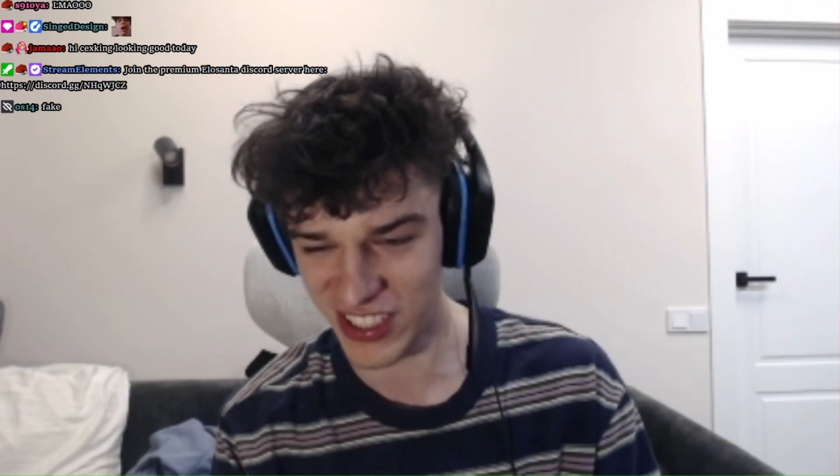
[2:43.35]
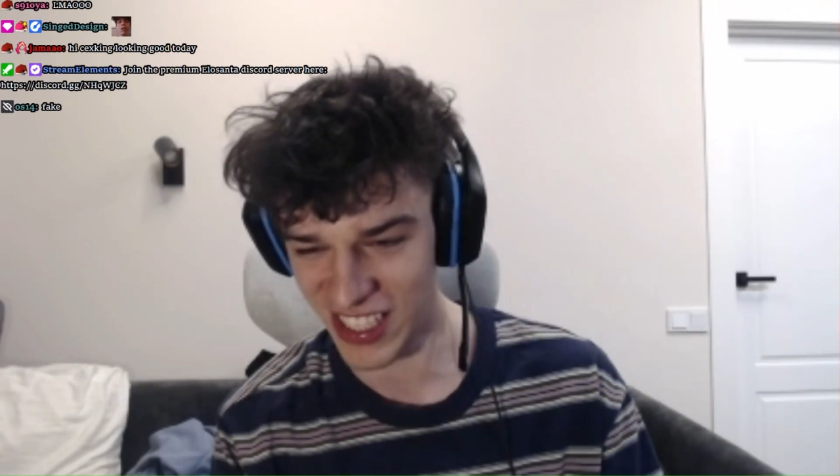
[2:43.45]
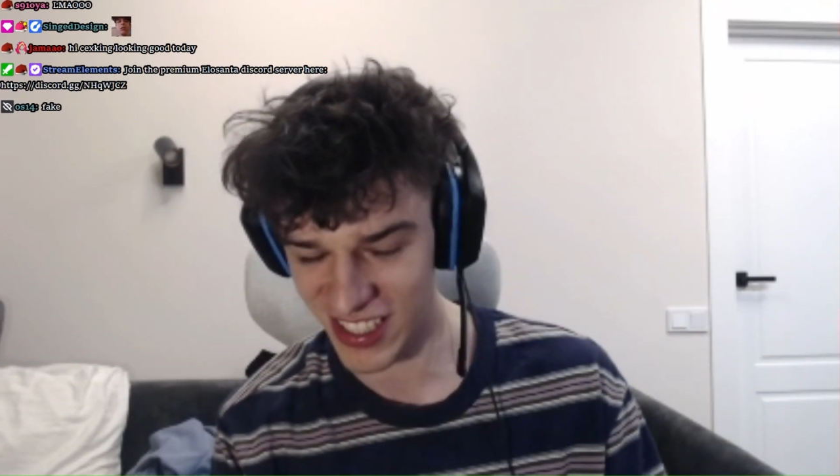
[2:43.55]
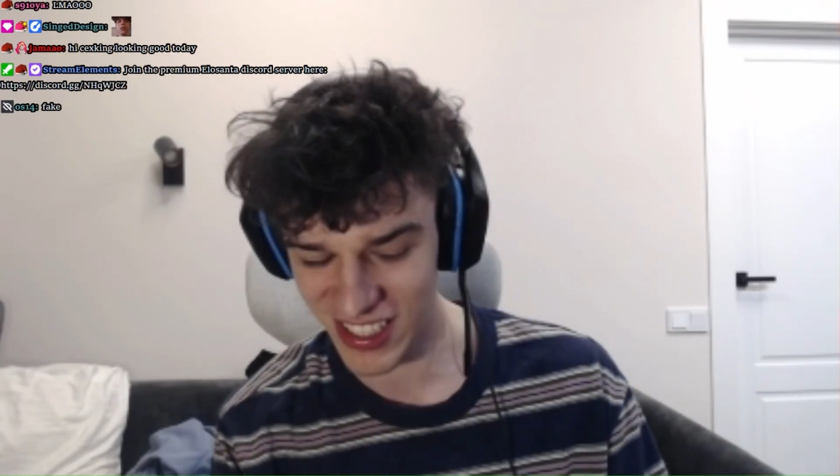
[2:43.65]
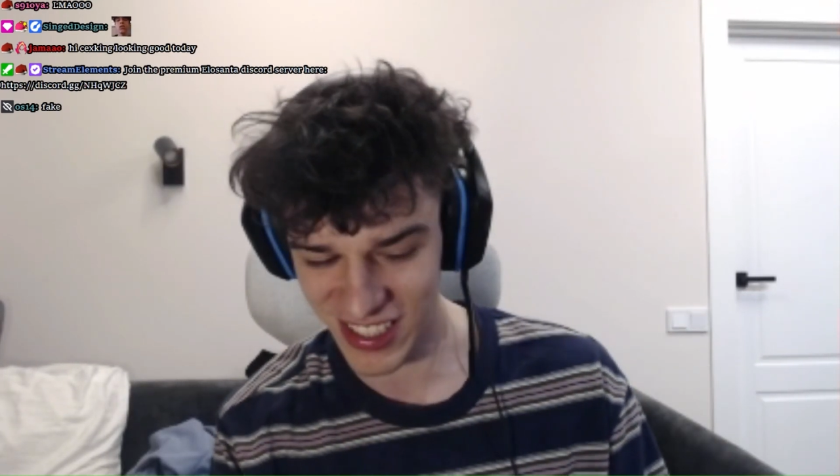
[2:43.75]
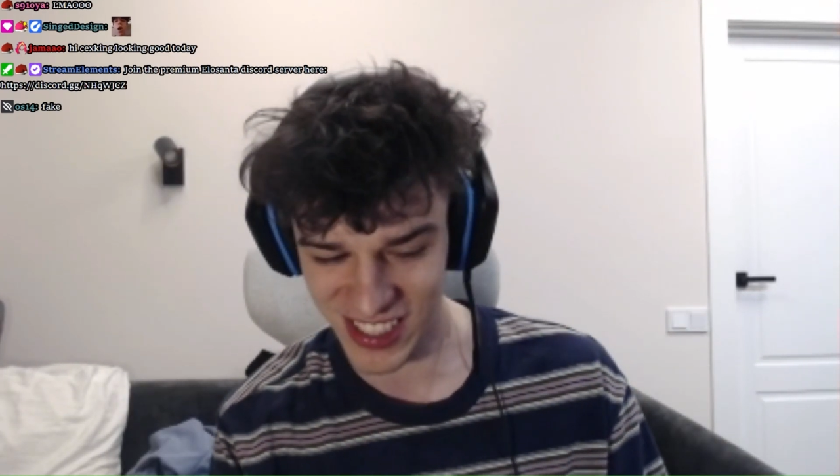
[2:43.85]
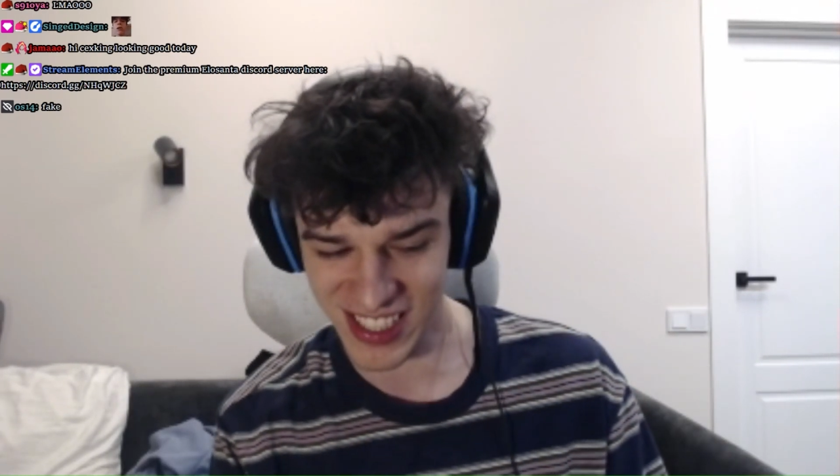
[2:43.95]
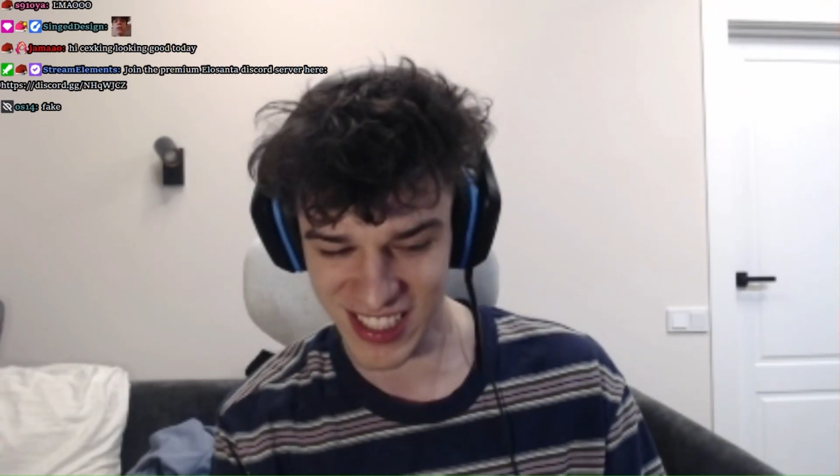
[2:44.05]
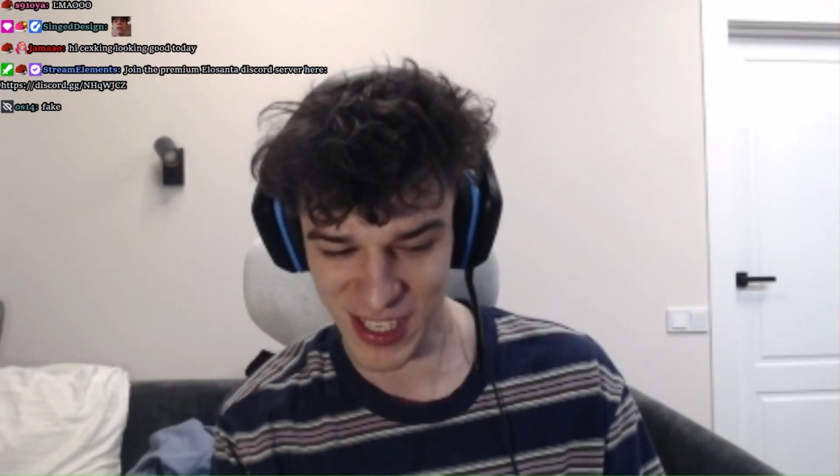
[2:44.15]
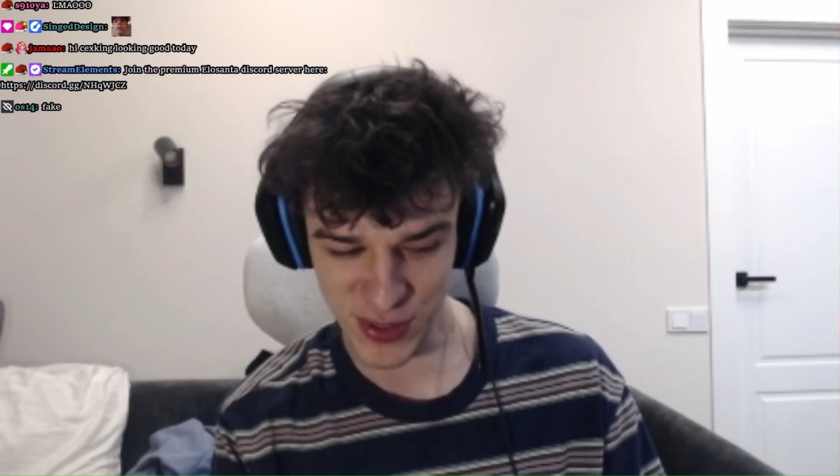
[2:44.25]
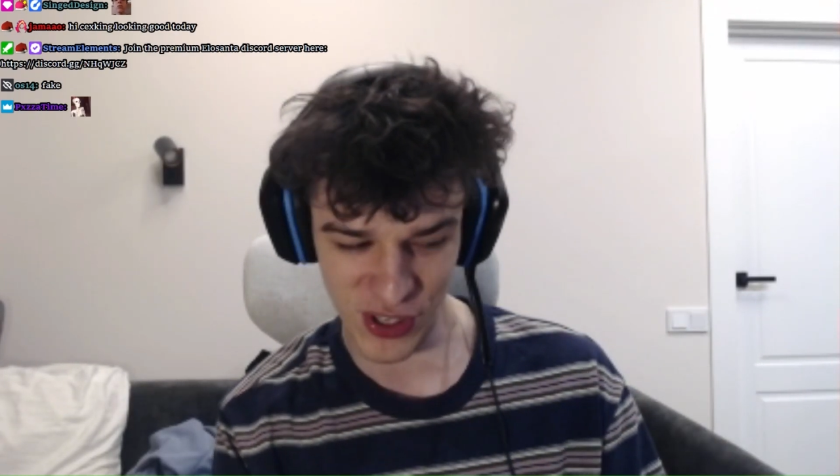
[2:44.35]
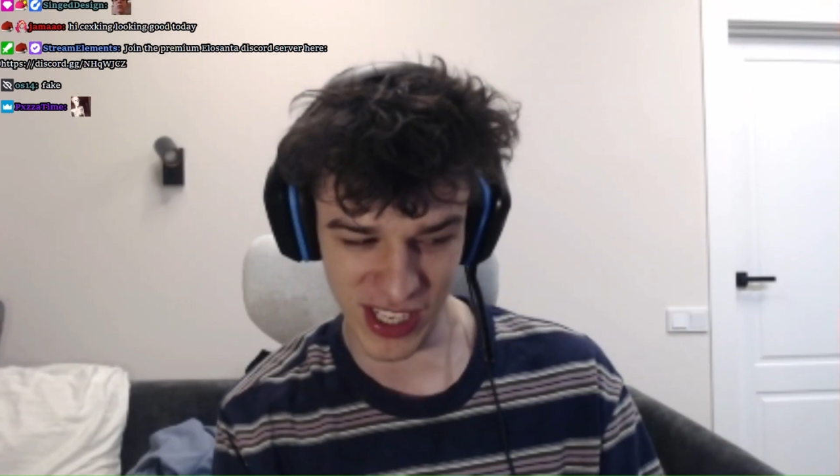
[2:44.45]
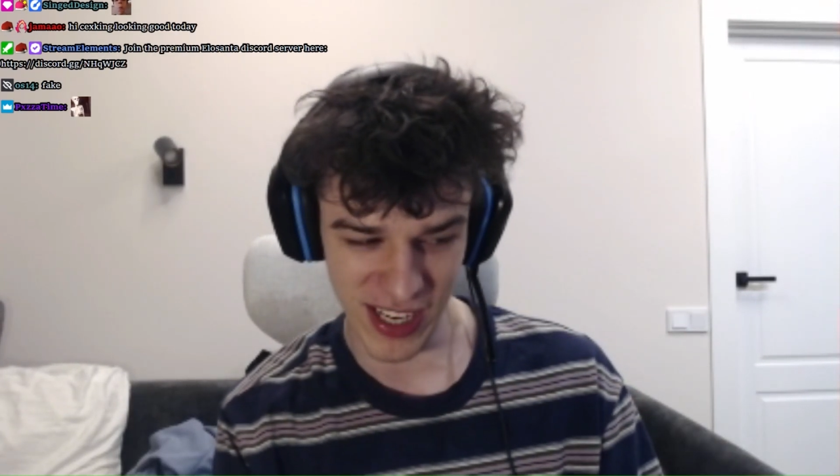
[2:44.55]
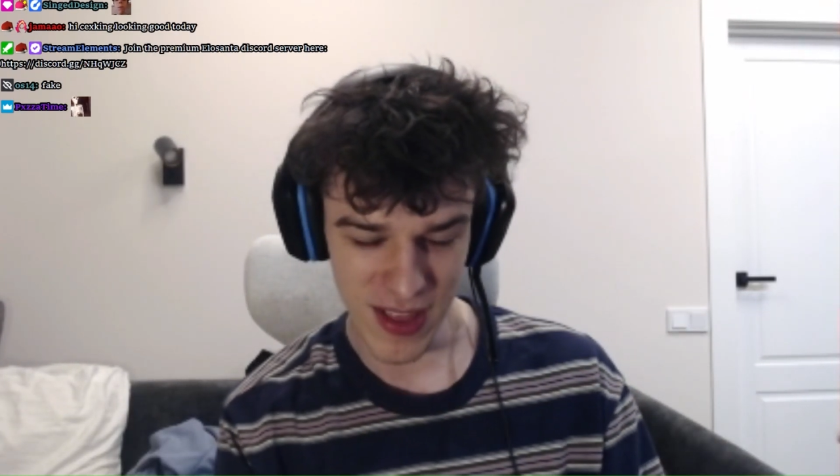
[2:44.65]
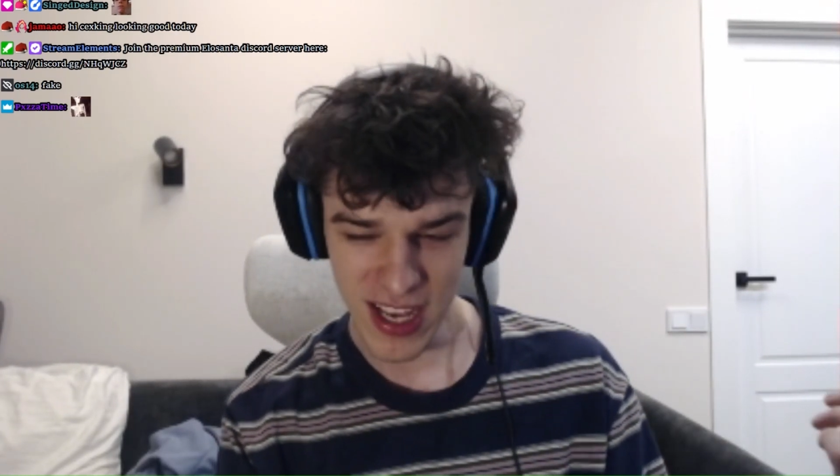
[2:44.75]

then there's the same story.